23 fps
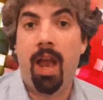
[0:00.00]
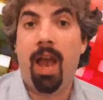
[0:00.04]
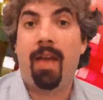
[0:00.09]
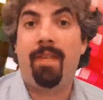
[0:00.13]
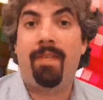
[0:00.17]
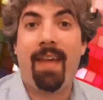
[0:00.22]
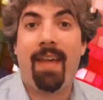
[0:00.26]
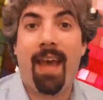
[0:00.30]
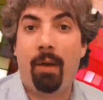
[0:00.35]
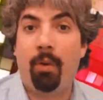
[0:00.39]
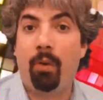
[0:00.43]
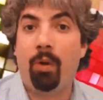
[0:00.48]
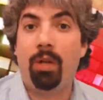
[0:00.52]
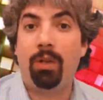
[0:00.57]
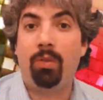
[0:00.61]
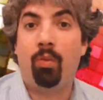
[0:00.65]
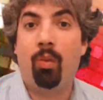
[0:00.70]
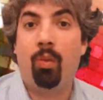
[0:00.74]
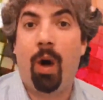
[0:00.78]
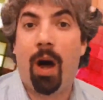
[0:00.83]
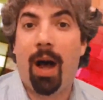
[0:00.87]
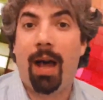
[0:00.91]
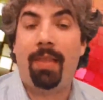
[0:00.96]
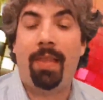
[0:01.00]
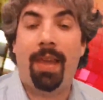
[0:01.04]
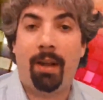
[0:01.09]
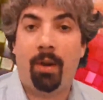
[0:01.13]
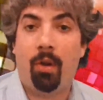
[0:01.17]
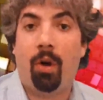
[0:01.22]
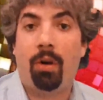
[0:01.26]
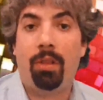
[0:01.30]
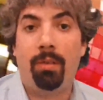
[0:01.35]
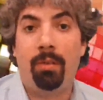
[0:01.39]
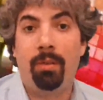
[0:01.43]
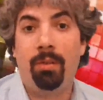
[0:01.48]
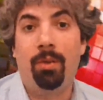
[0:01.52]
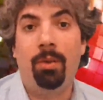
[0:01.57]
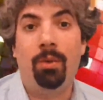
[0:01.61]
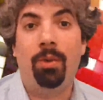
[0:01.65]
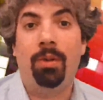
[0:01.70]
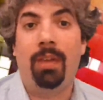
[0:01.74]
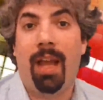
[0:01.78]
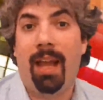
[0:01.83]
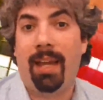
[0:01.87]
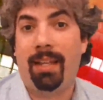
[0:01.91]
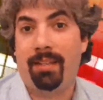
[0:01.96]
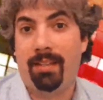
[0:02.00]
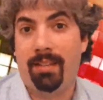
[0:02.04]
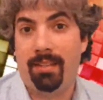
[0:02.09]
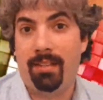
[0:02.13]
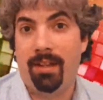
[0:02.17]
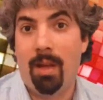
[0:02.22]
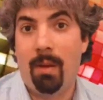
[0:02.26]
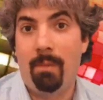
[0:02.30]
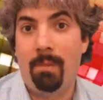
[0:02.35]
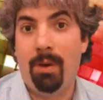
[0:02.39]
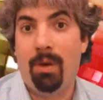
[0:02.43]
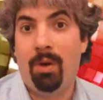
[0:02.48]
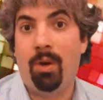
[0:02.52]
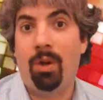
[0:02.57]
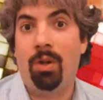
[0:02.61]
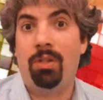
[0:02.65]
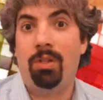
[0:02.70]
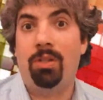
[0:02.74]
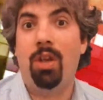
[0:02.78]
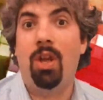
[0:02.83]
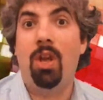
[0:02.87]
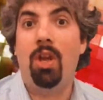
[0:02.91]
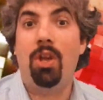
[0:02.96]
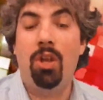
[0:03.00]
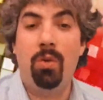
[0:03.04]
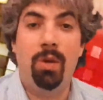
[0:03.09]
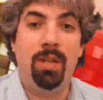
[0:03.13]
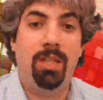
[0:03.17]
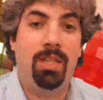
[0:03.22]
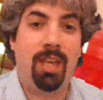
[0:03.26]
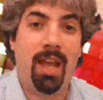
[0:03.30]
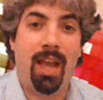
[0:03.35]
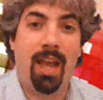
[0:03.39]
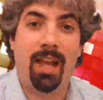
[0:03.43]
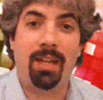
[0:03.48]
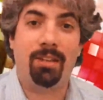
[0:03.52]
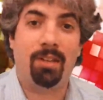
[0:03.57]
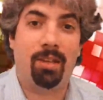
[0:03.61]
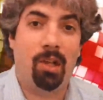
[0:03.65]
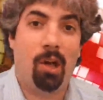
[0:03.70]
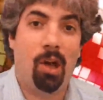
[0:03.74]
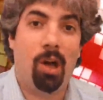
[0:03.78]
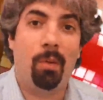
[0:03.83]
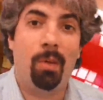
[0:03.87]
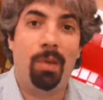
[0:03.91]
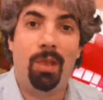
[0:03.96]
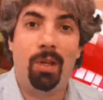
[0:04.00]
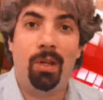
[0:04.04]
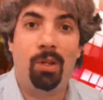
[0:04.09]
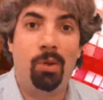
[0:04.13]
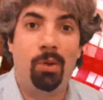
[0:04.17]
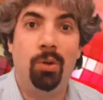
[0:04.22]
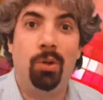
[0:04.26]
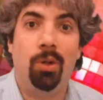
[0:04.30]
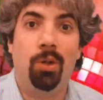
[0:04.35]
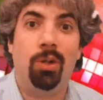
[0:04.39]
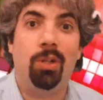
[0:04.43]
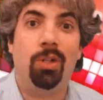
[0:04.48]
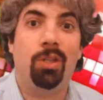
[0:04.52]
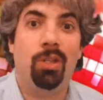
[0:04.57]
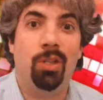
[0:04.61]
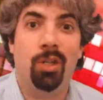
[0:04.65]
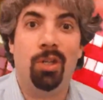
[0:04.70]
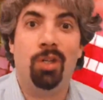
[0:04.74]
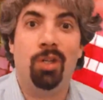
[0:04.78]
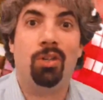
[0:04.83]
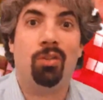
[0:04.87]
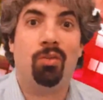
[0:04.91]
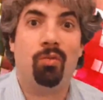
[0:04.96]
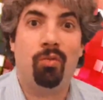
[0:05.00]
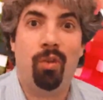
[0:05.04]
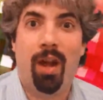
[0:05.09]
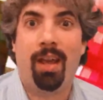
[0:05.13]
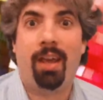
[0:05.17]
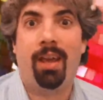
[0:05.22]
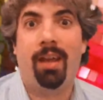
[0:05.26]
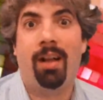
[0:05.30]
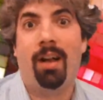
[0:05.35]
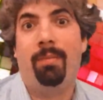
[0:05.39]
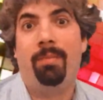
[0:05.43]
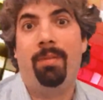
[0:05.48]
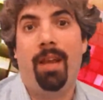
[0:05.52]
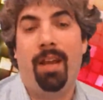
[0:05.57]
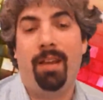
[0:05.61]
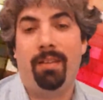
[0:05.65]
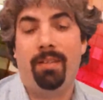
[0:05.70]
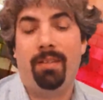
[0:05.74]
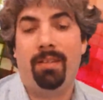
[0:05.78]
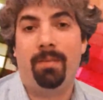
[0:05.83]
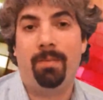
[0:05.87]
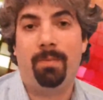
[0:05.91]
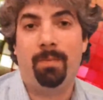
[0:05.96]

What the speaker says: and that was why they called them Google Dances, because you would dance along with the Google search ranking updates.